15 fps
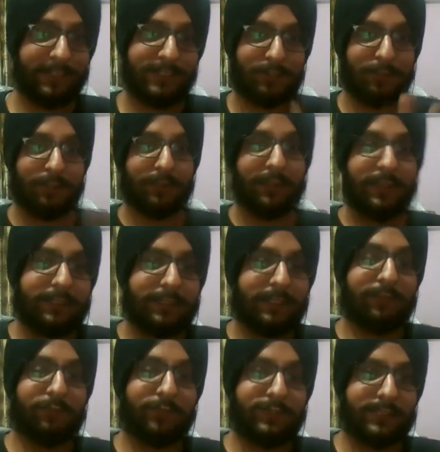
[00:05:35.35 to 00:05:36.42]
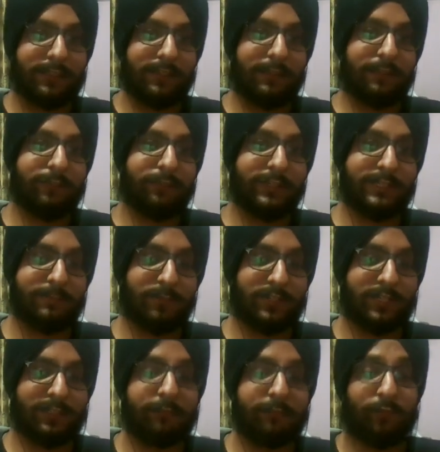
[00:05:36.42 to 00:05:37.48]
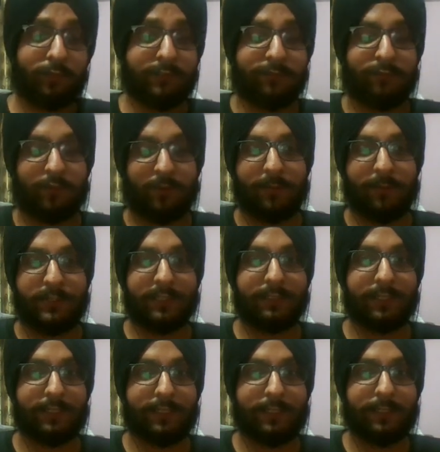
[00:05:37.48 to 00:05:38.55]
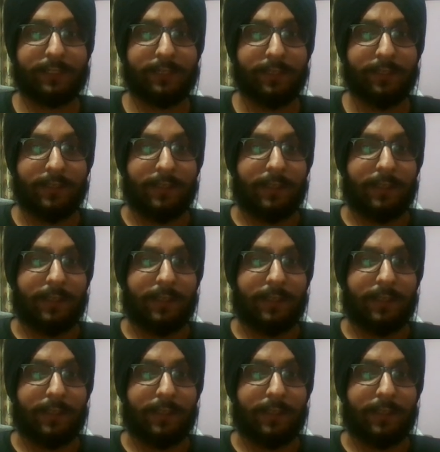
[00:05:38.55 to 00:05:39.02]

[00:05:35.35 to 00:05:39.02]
So that was the first formal project that I did.